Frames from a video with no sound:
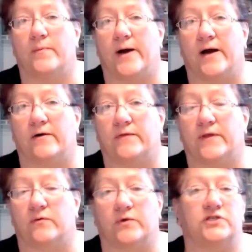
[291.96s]
about
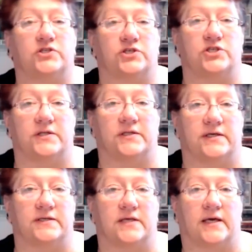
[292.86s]
then researching
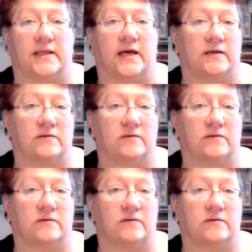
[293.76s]
things like that?